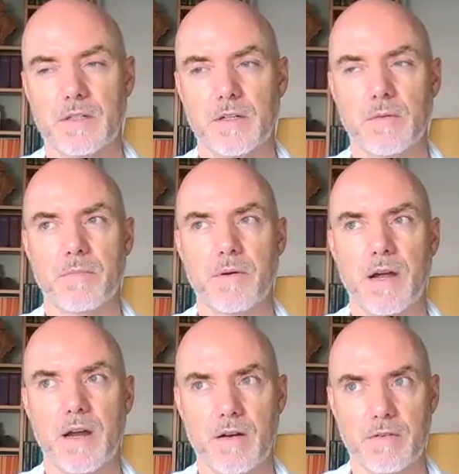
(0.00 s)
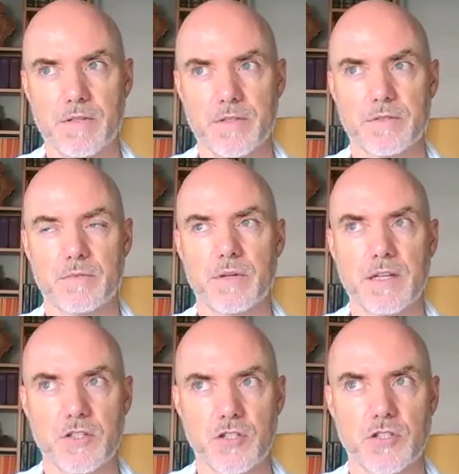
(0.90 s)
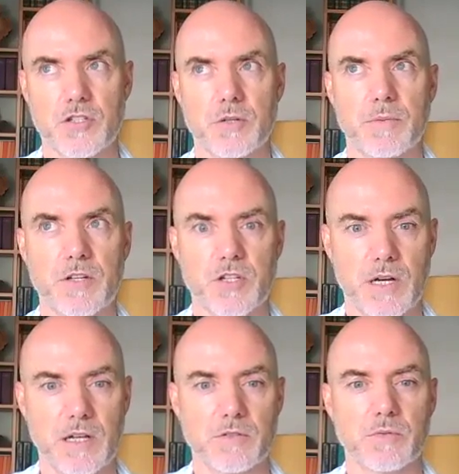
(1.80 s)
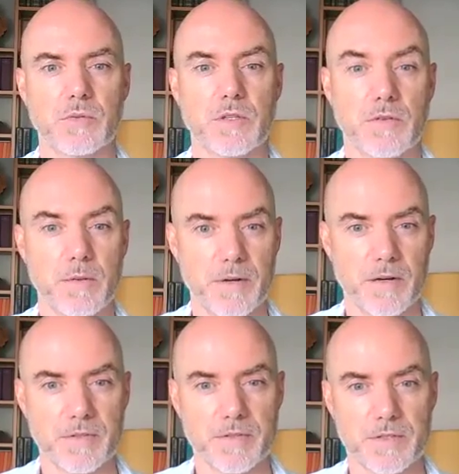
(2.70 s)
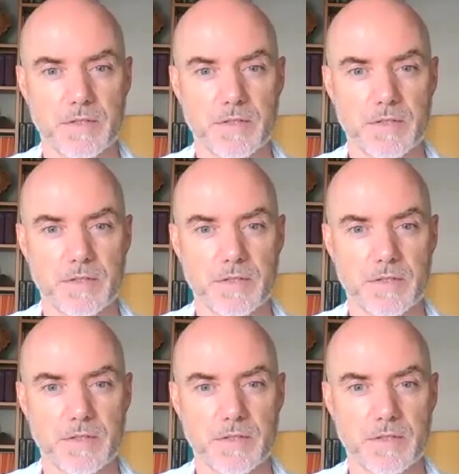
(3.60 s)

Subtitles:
your parents' relationship and childhood with grandparents?